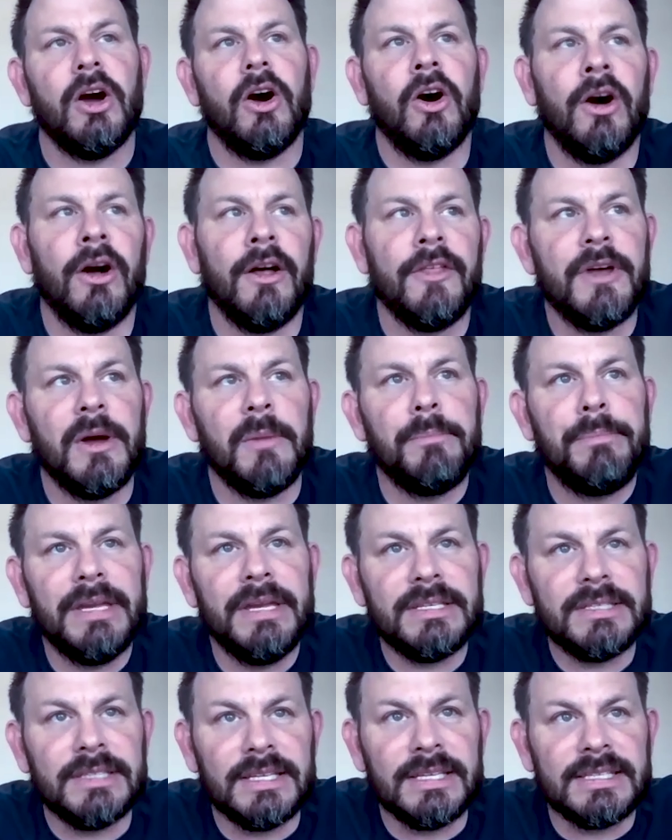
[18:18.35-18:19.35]
On the
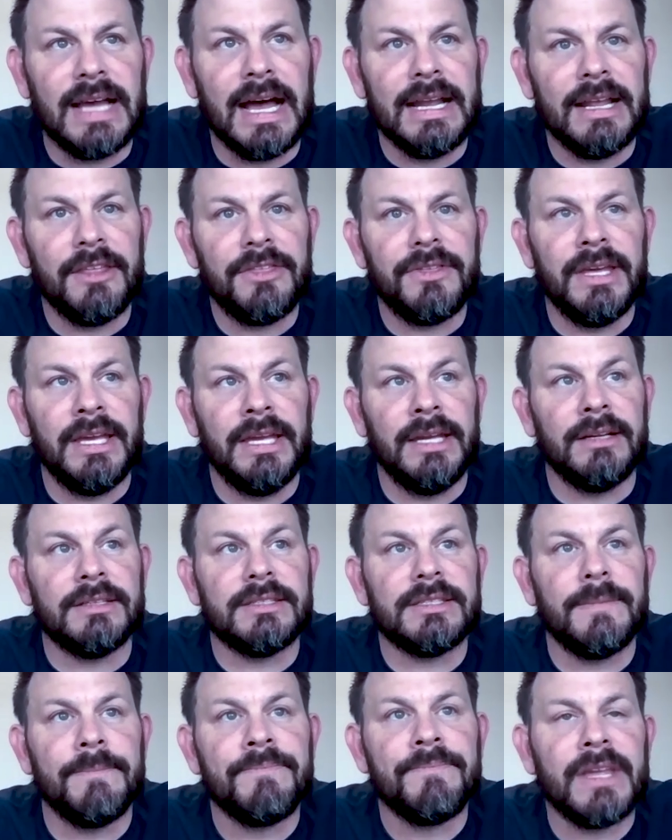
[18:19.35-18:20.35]
business side of
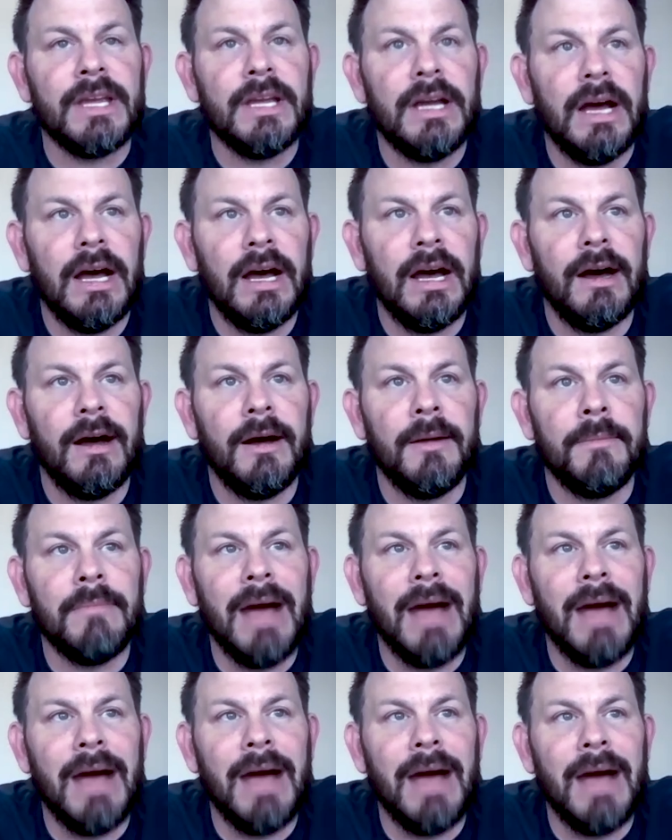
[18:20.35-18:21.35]
things,
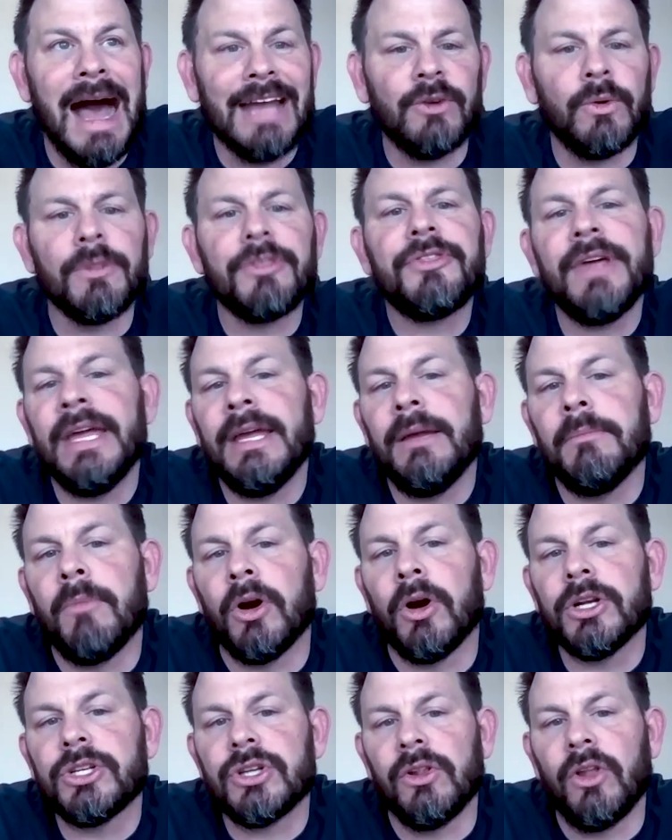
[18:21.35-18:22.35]
I don't think
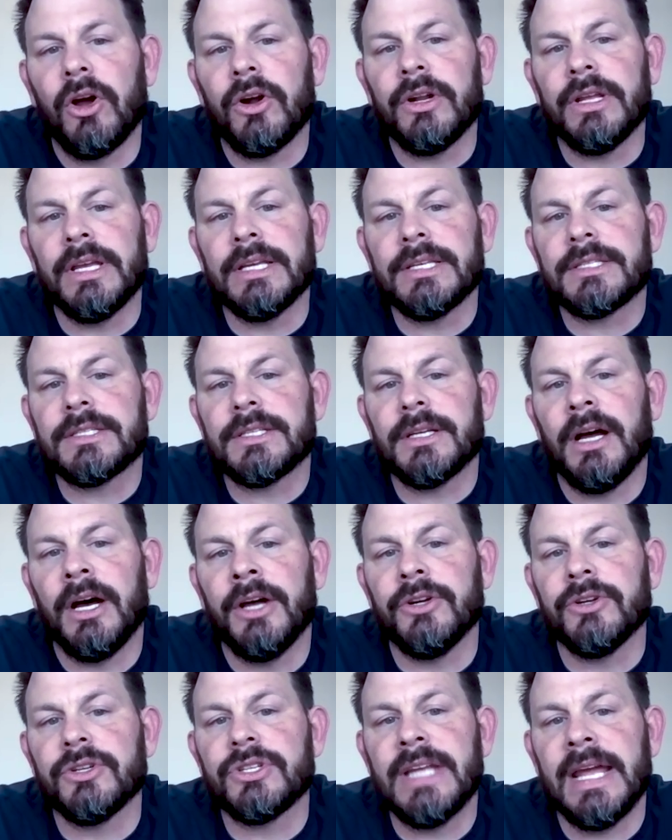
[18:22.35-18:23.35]
martial artists
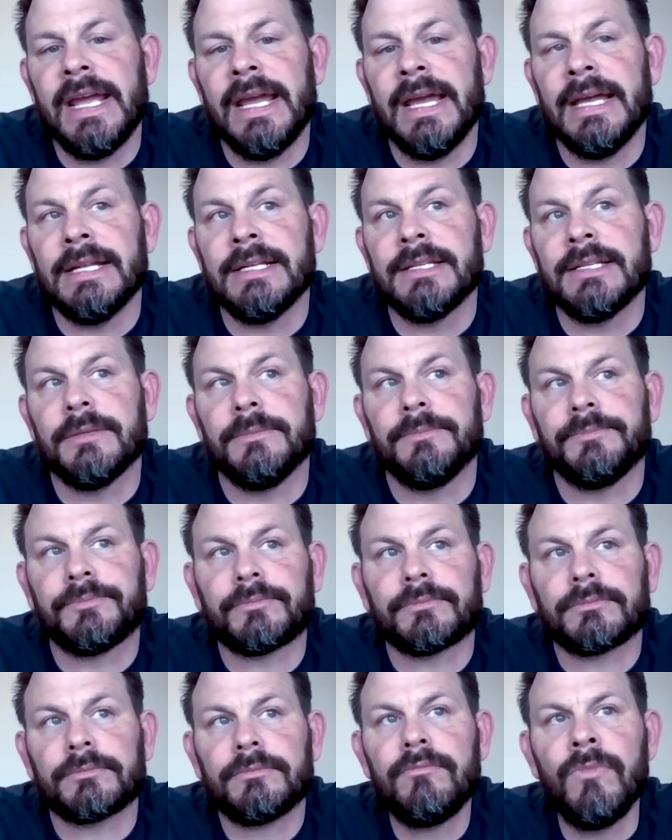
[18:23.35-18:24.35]
understand
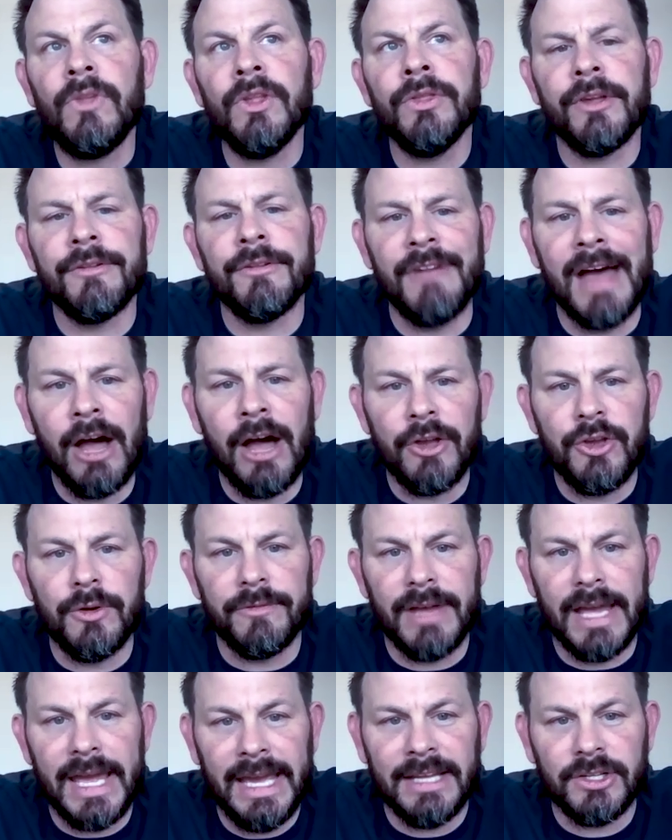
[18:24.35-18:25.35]
the value
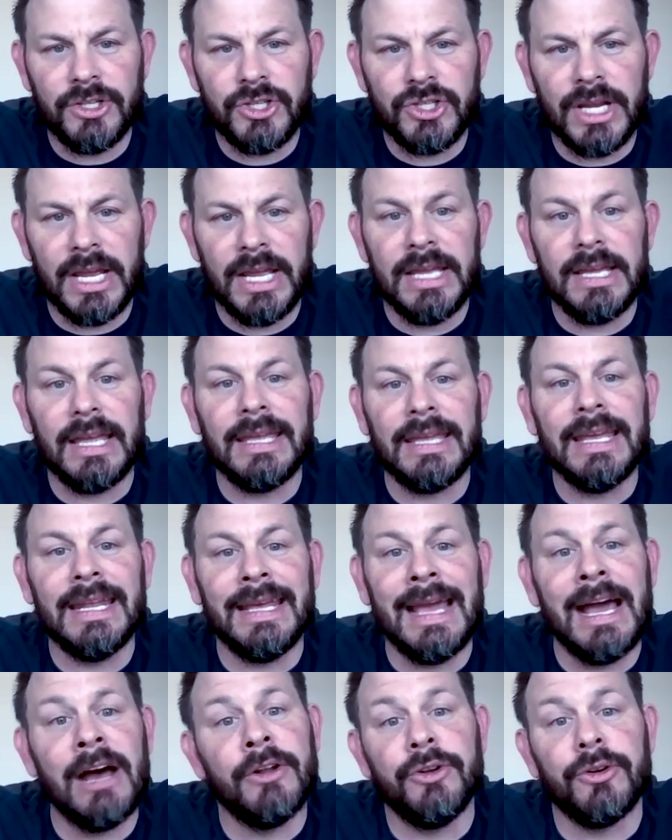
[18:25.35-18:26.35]
of a handshake,
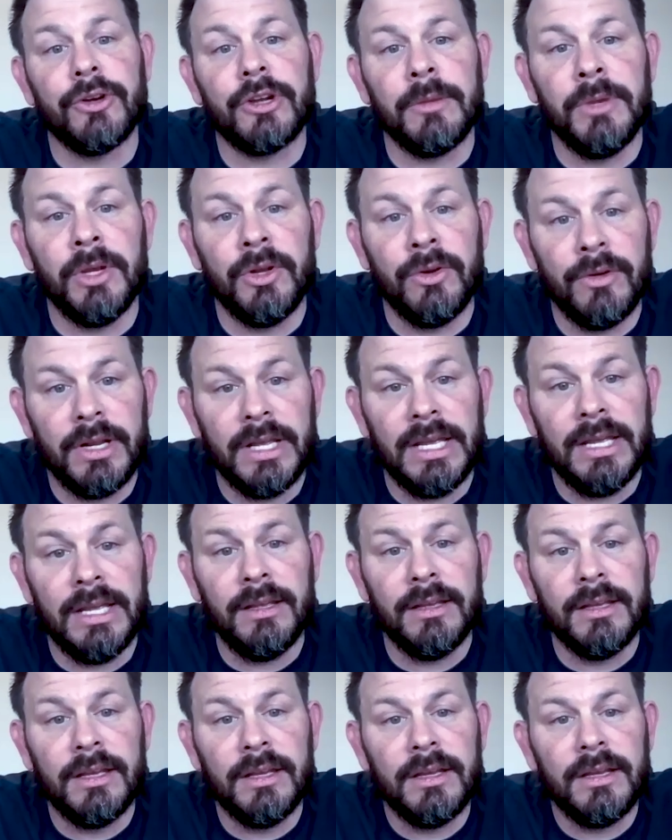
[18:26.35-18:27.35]
getting out in your
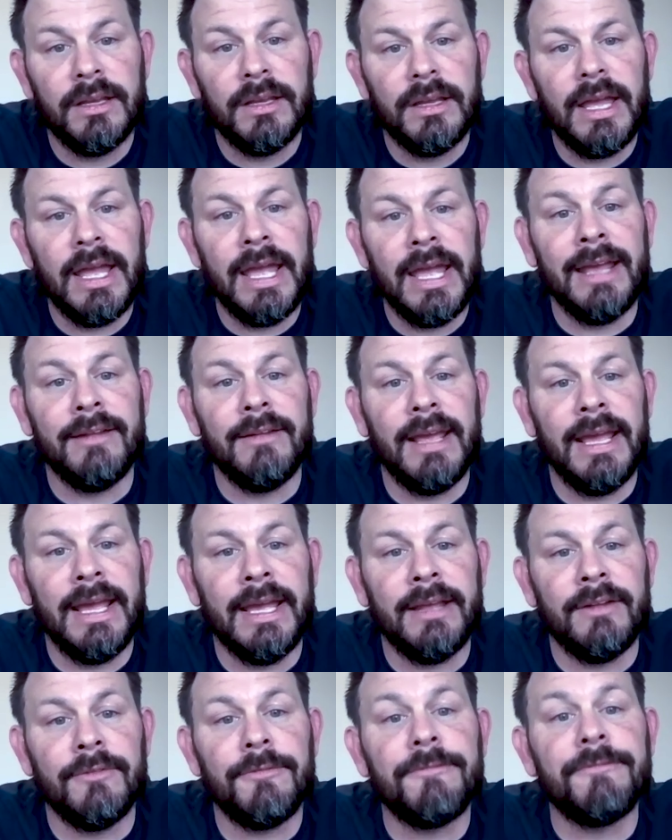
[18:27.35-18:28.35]
community,
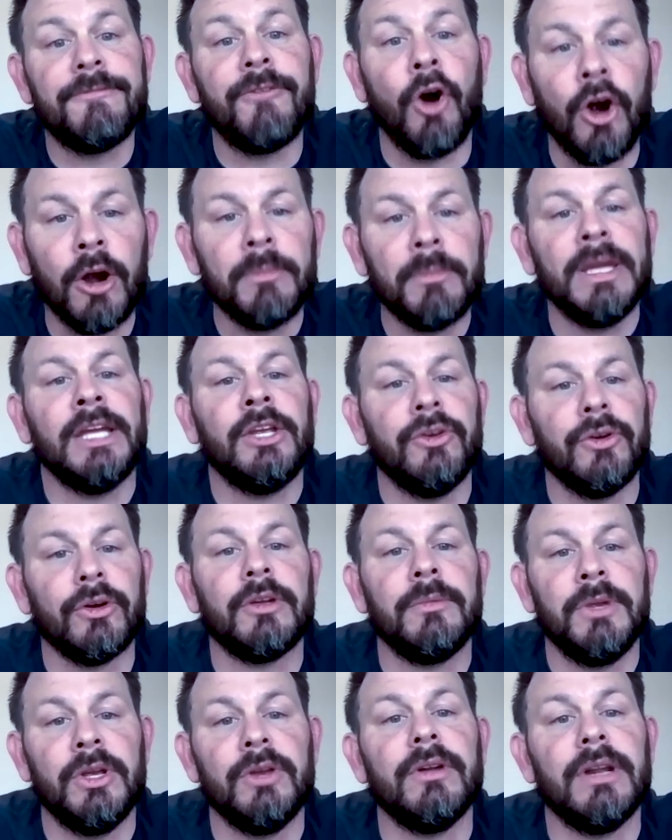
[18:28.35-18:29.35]
and farming
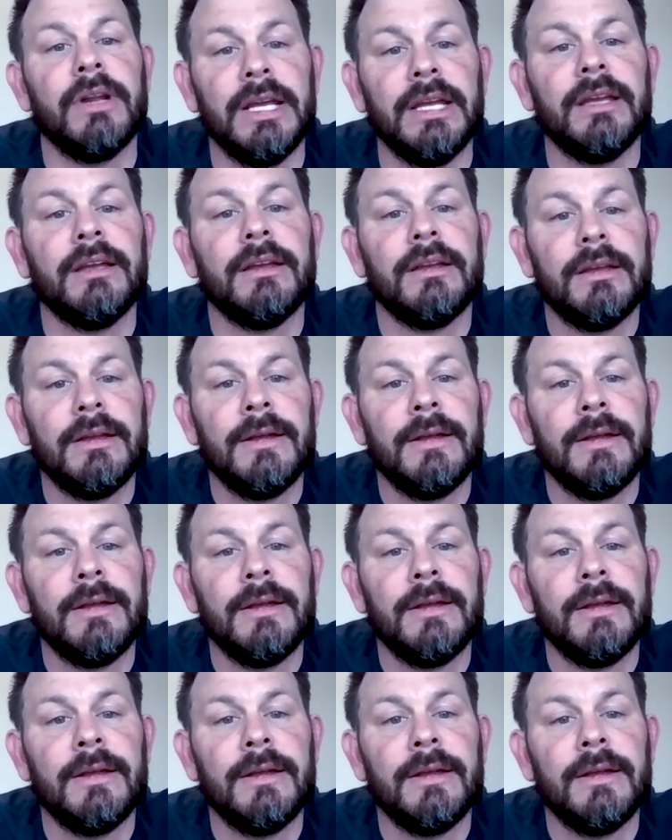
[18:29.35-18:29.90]
your community.